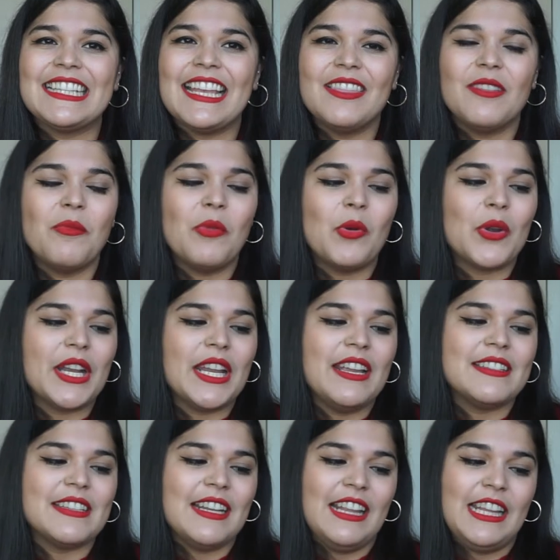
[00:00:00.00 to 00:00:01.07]
in the
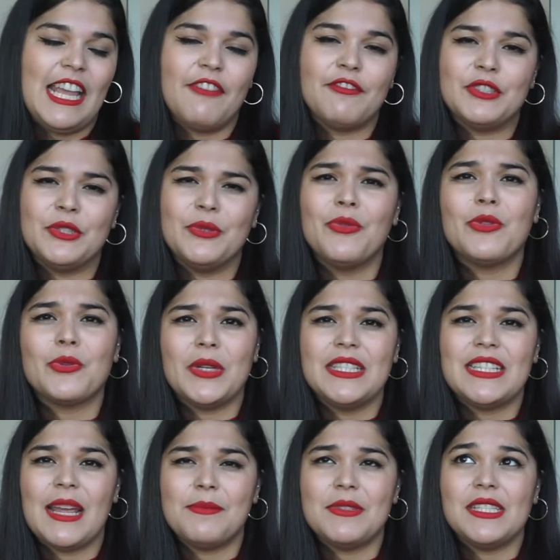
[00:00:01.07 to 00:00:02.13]
mornings and in the afternoon 3
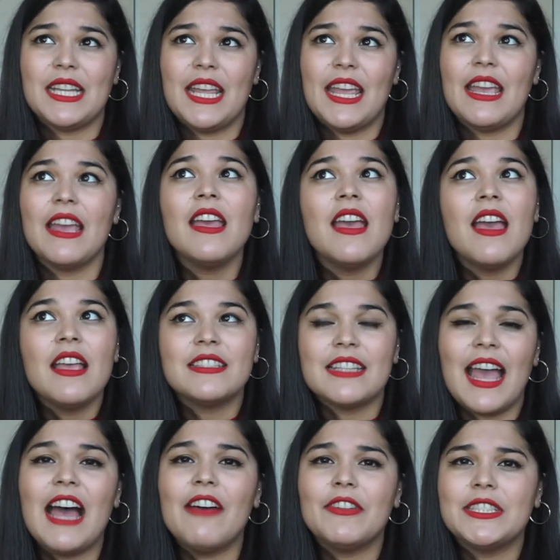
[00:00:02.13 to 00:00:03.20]
times a day. It's a
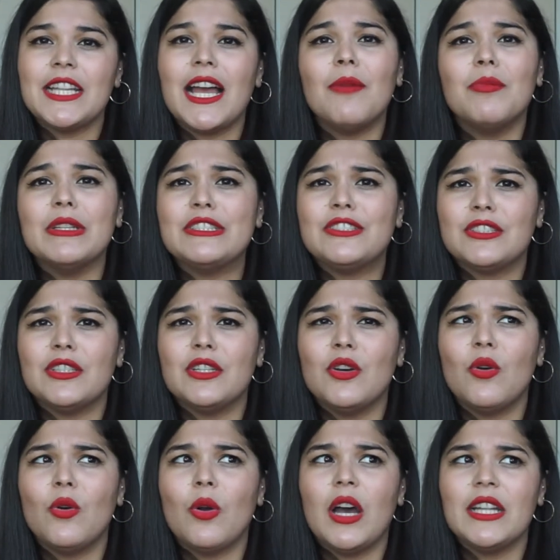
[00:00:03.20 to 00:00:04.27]
half a tablet,
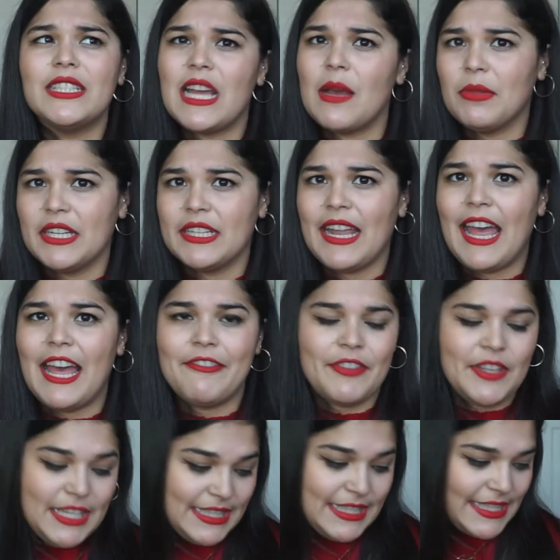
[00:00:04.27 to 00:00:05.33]
so a tablet and a half
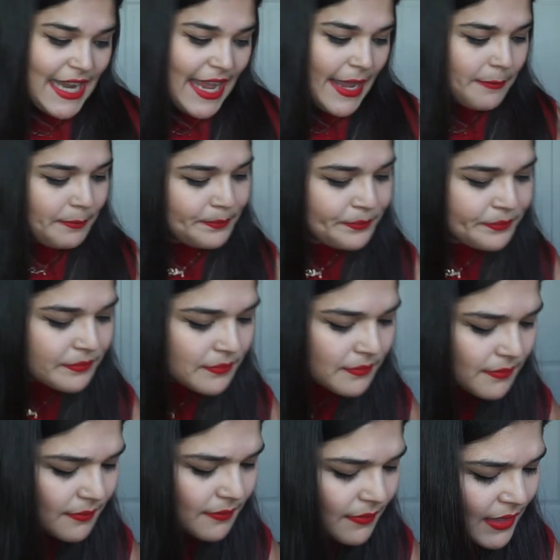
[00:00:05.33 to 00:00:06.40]
a day.
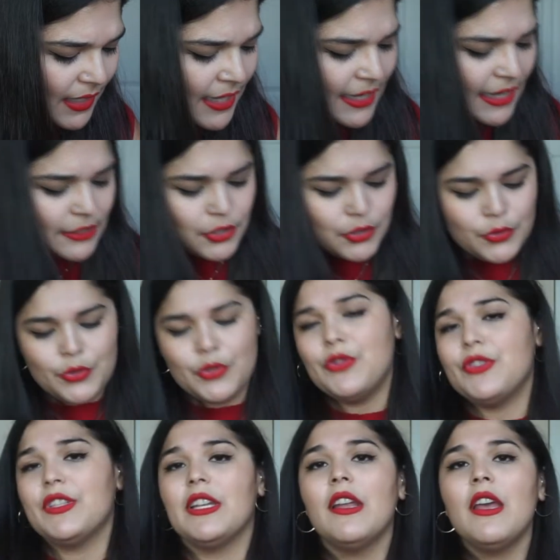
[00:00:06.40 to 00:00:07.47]
And I do
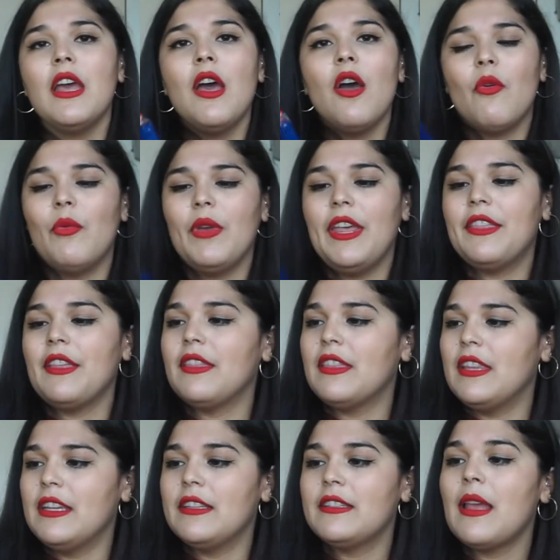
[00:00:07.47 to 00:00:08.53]
use it with
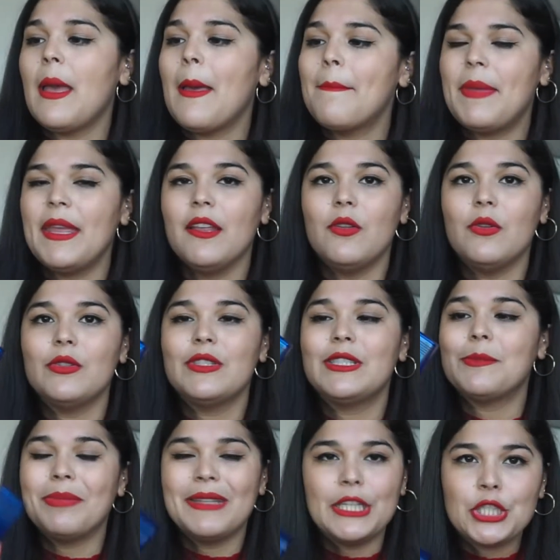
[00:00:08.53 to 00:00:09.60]
this pill
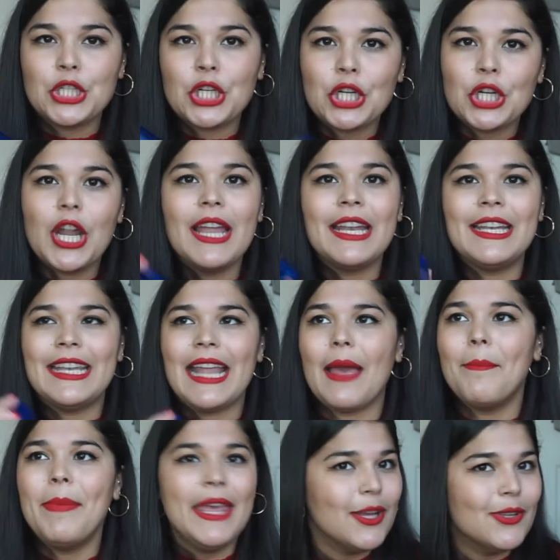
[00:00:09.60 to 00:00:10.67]
splitter,
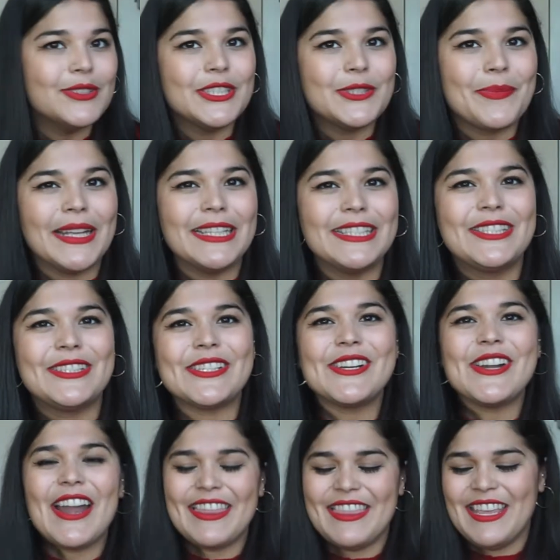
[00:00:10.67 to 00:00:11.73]
not pill
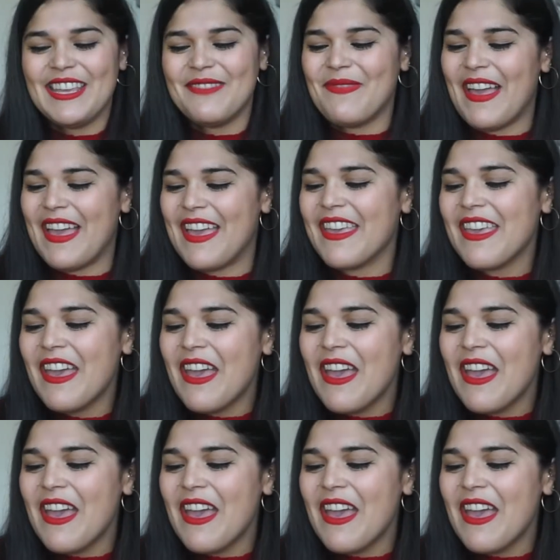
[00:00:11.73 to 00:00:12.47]
dispenser. I think in my